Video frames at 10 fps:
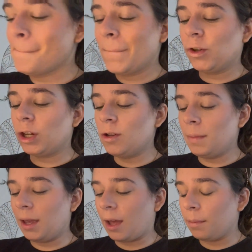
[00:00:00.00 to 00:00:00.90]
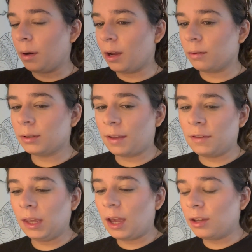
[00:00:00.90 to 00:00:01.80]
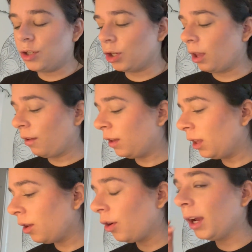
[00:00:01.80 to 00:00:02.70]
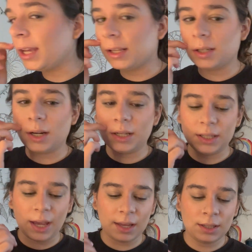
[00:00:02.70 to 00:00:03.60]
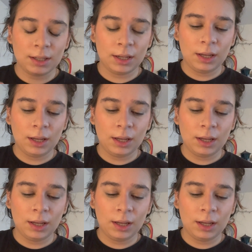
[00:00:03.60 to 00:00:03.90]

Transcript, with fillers: Should I do my eyebrows? I feel like I should. I feel like the correct answer is yes.